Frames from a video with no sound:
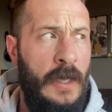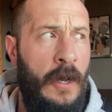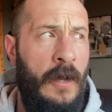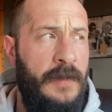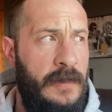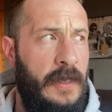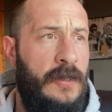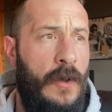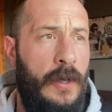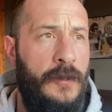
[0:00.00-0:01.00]
Obviously,
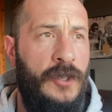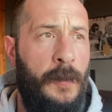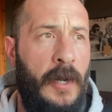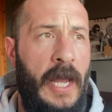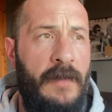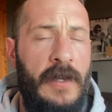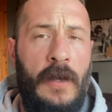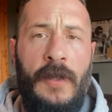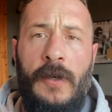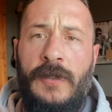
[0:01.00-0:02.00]
don't go super heavy
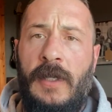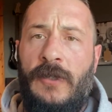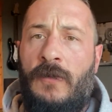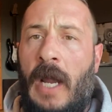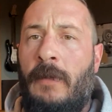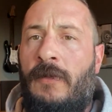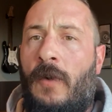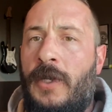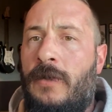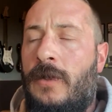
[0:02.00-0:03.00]
on those things right
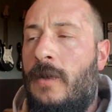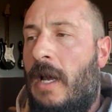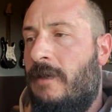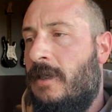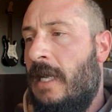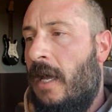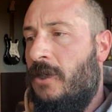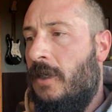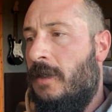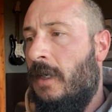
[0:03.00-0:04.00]
before you do heavy
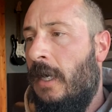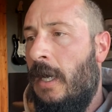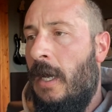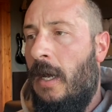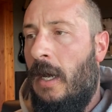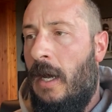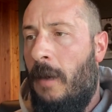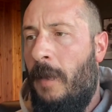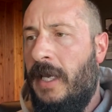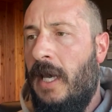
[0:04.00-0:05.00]
snatches,
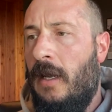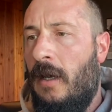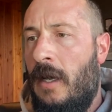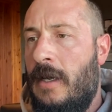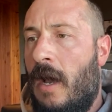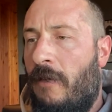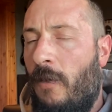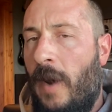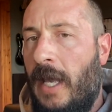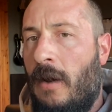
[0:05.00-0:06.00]
uh, but get a, enough
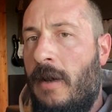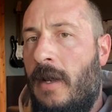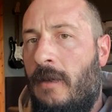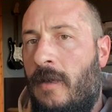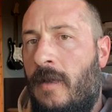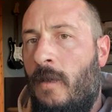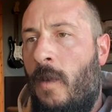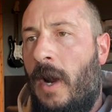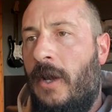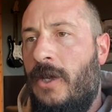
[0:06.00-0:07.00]
weight on it
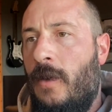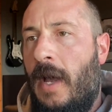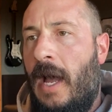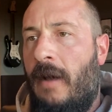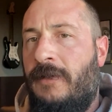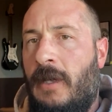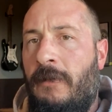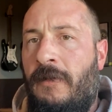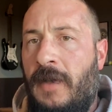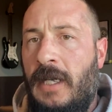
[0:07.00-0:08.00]
where you have
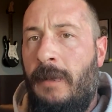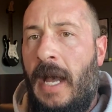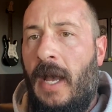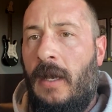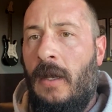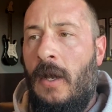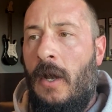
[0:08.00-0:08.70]
some feedback